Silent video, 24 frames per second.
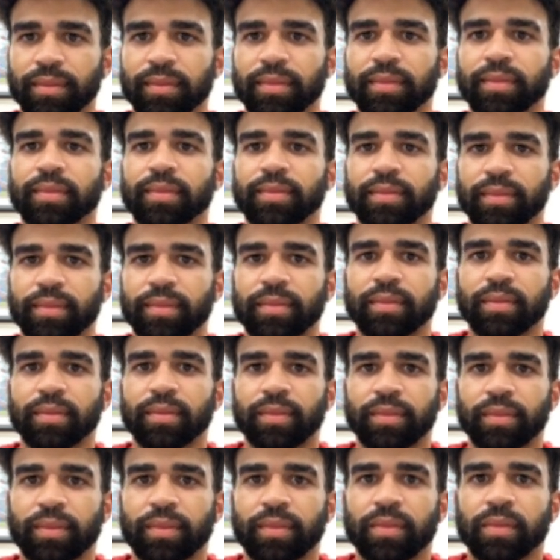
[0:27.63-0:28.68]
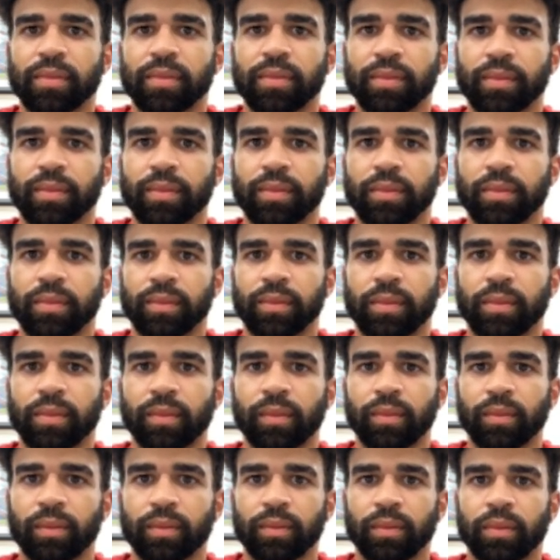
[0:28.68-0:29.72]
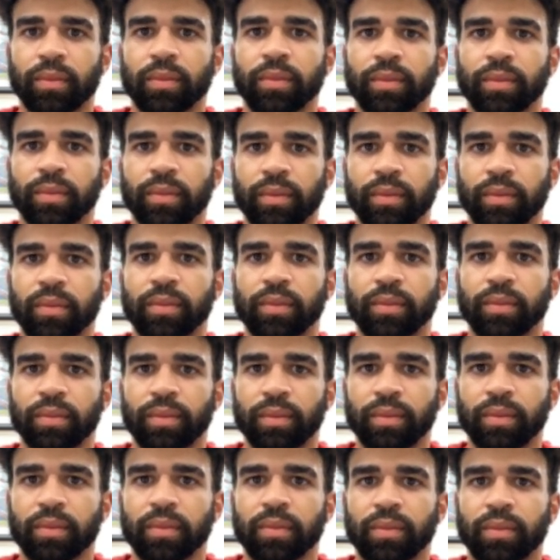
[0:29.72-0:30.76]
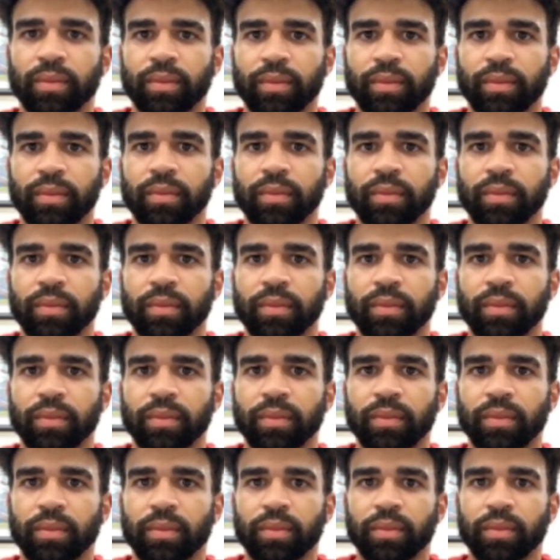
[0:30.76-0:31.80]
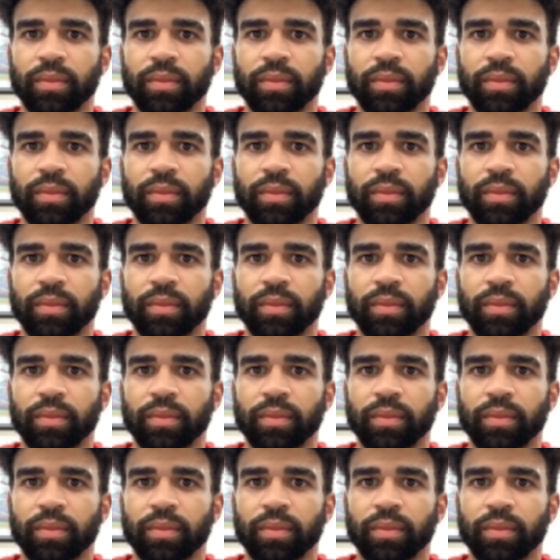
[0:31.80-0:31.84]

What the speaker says: [no speech]